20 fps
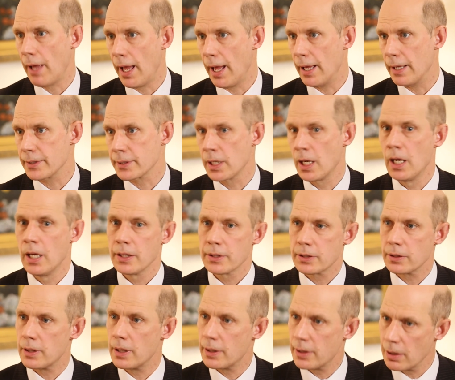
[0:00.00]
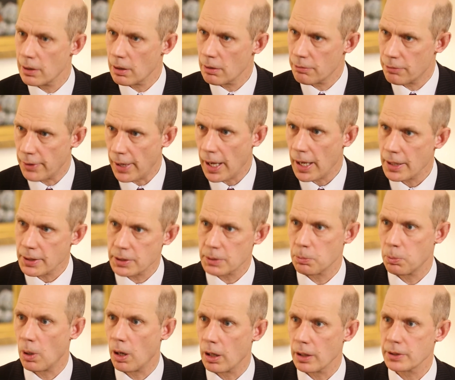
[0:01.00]
has, so that there are
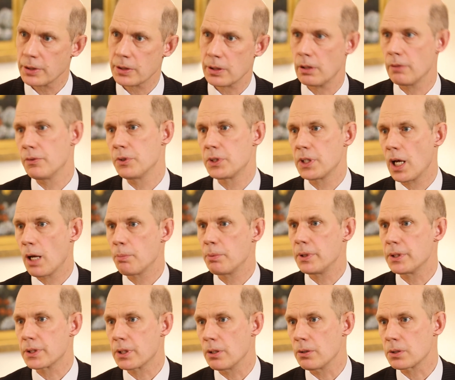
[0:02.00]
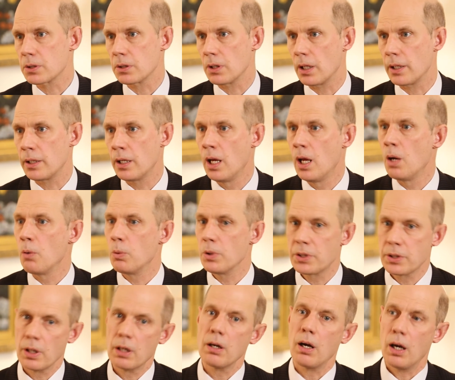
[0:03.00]
vast parts of the Japanese coastline
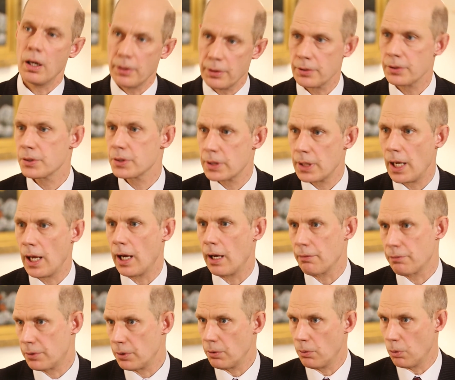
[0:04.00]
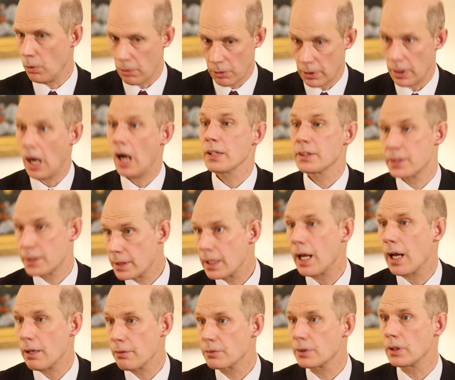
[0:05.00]
which are understaffed or not
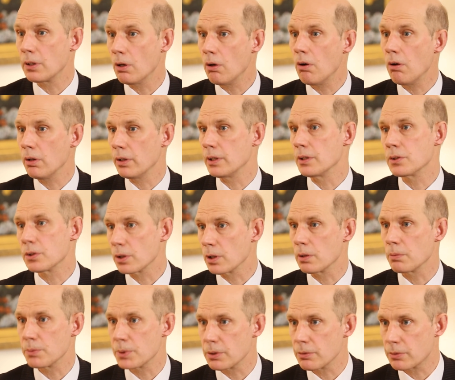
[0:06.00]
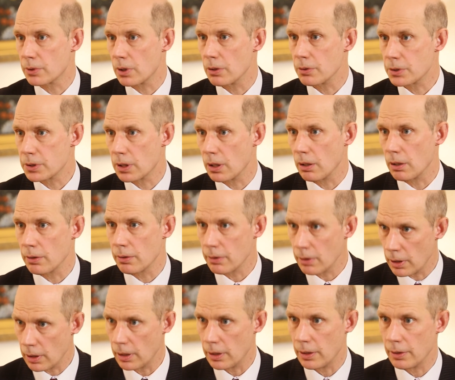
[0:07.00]
staffed at all in terms of Coast Guard
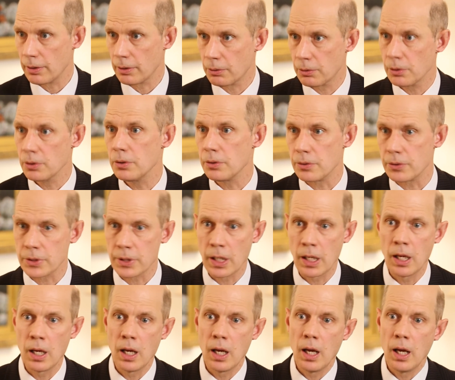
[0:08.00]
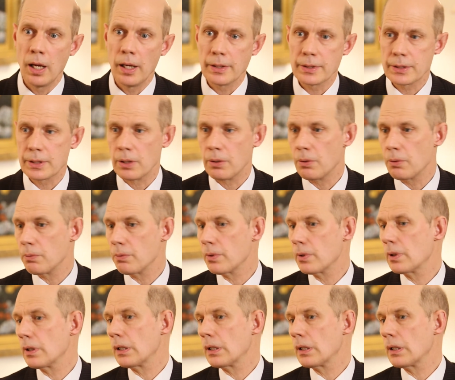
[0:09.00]
crews. So